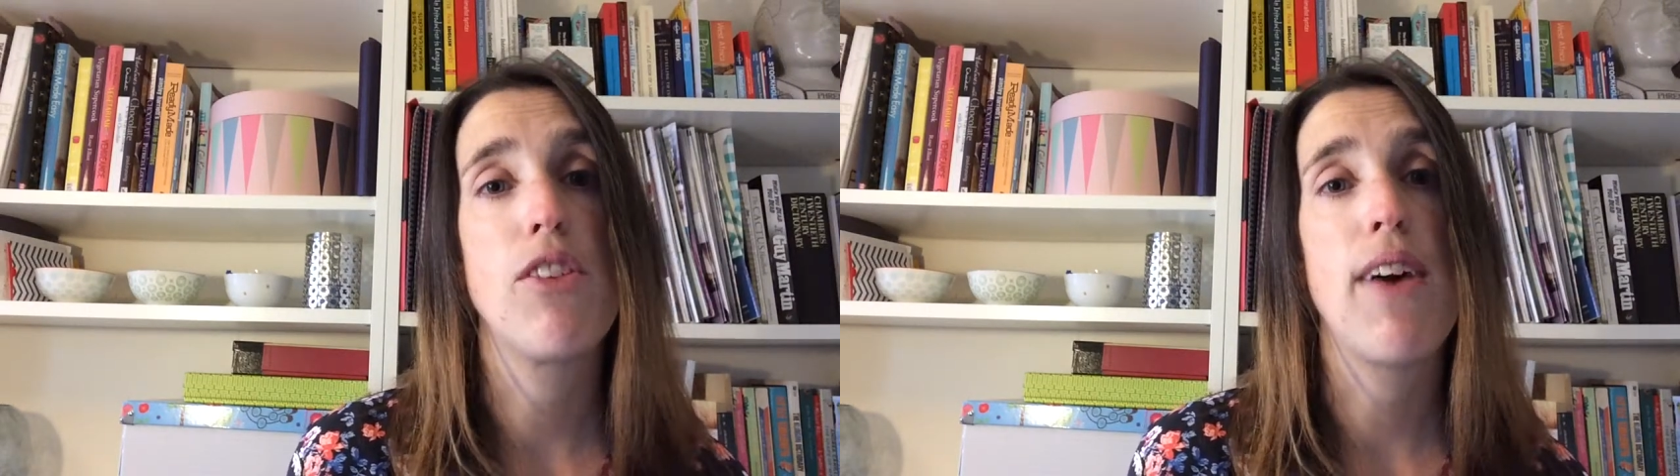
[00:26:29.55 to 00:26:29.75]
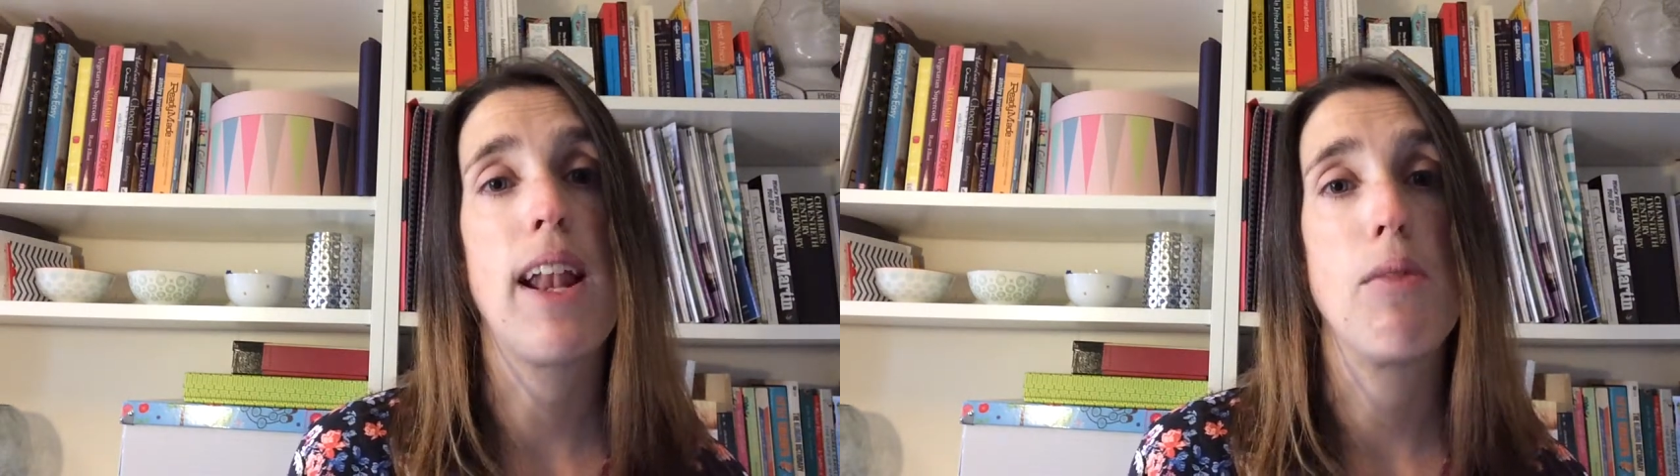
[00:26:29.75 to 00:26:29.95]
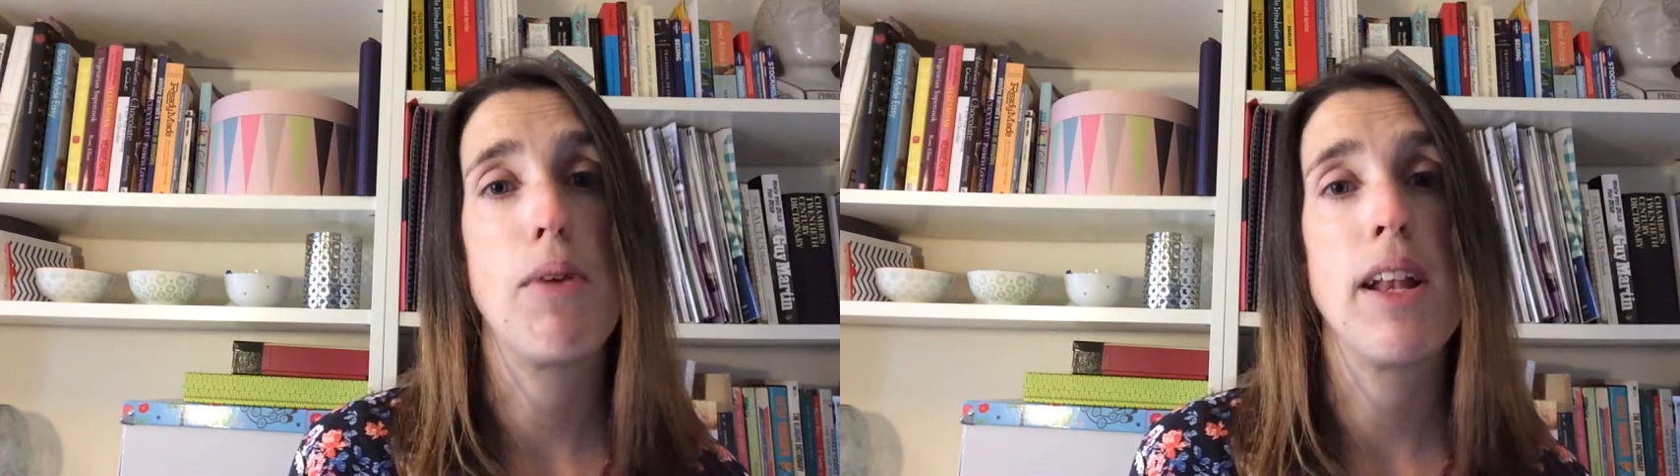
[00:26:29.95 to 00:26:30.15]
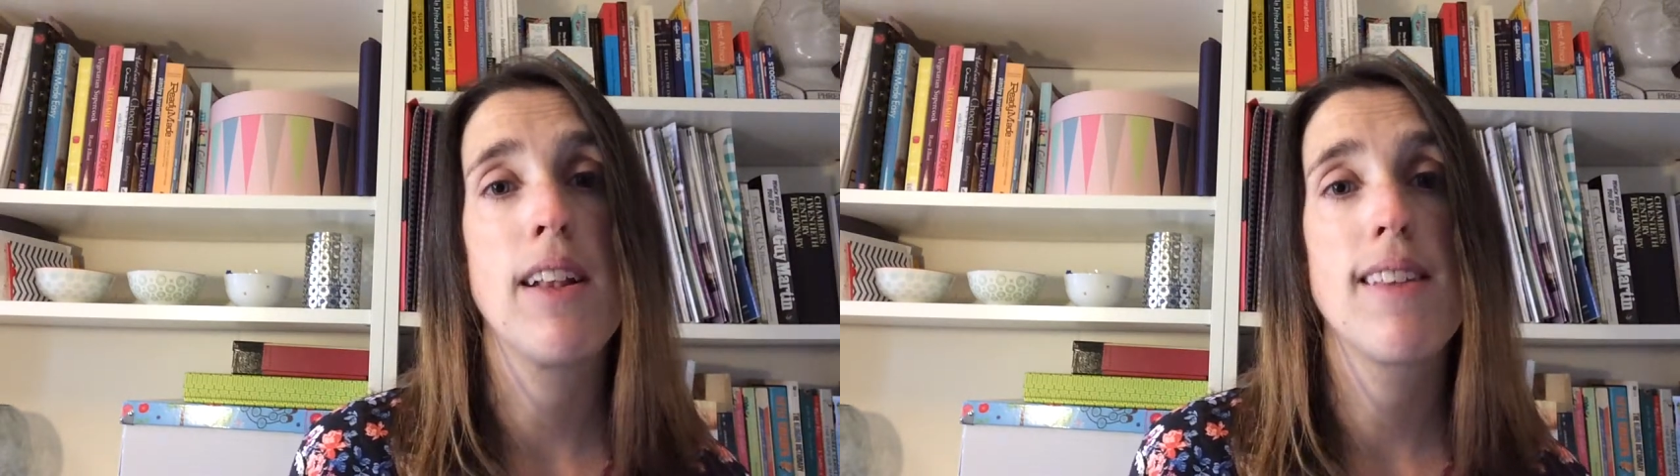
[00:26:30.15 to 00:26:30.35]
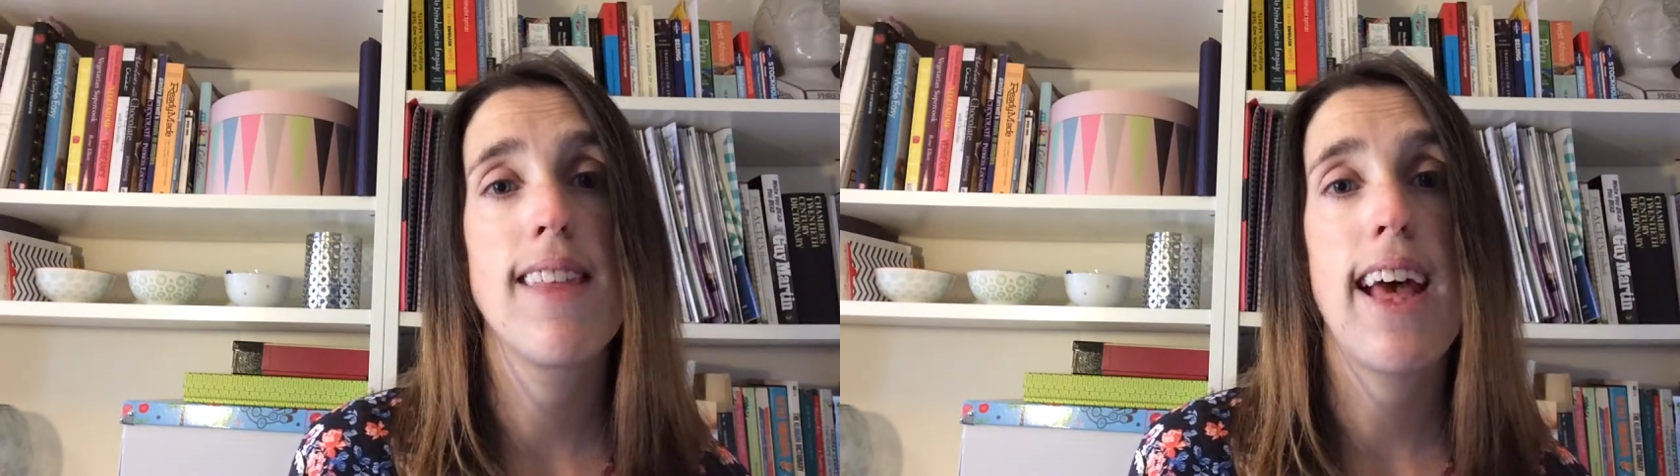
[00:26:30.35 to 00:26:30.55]

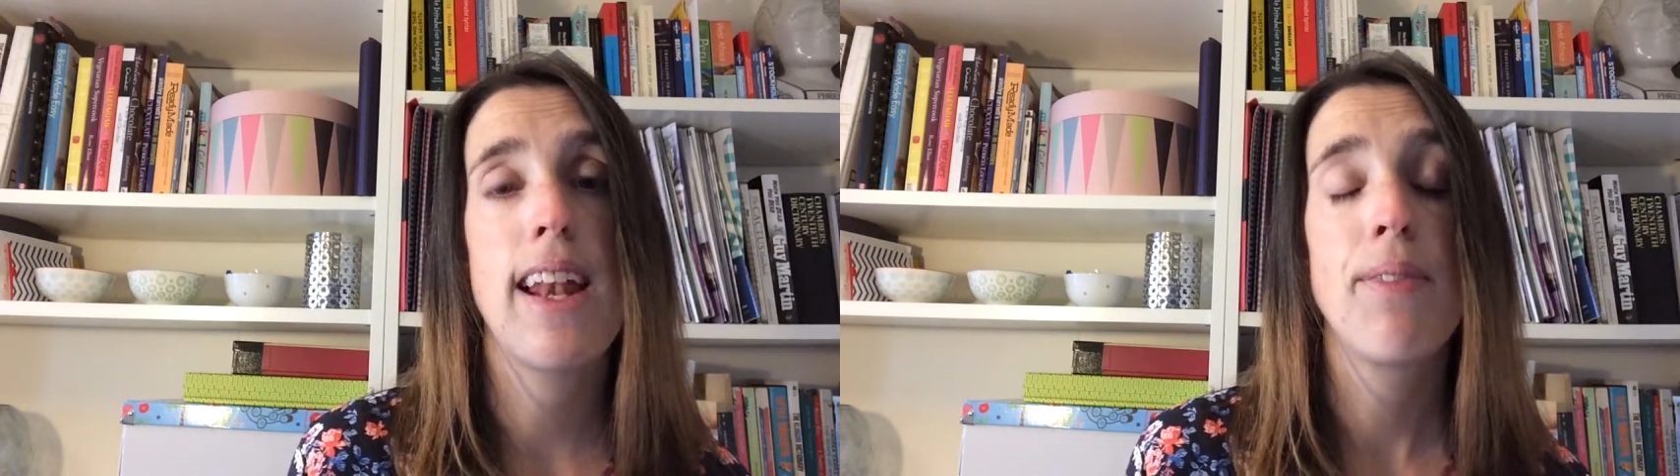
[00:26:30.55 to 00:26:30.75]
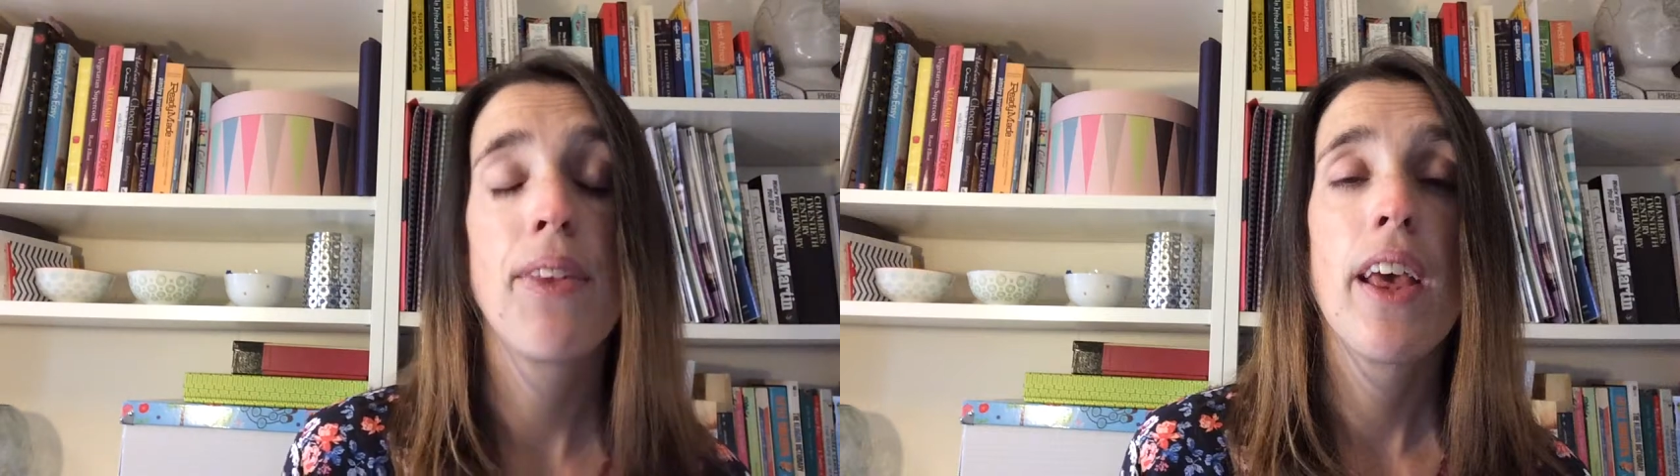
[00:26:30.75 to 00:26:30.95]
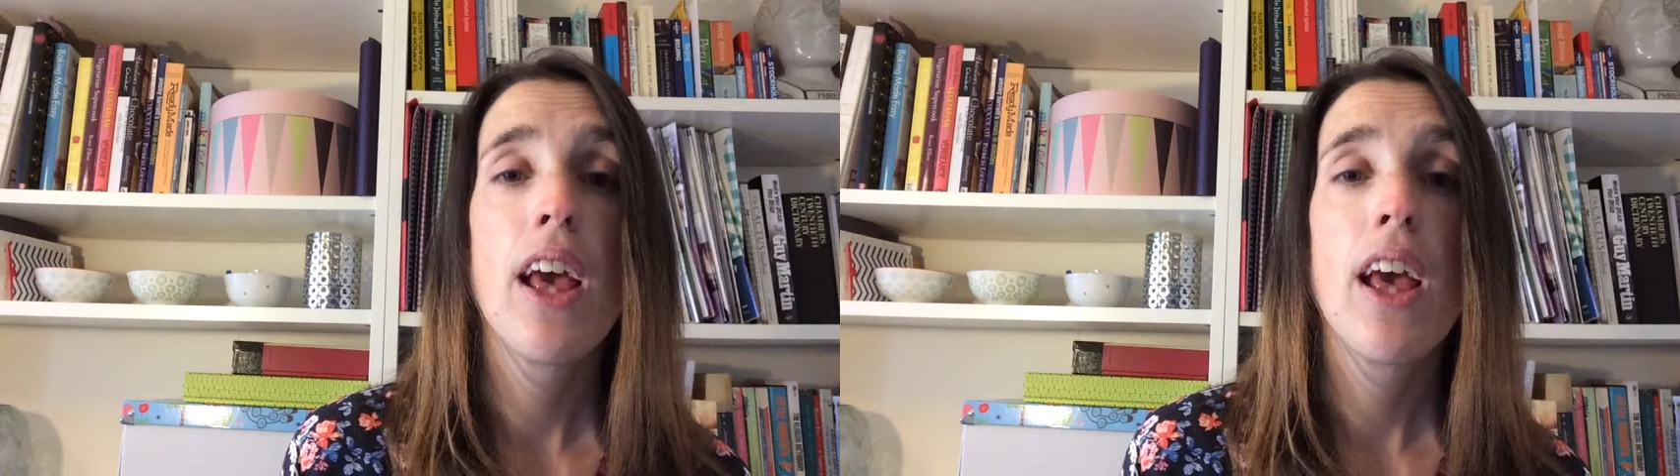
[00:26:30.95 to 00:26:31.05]
development, then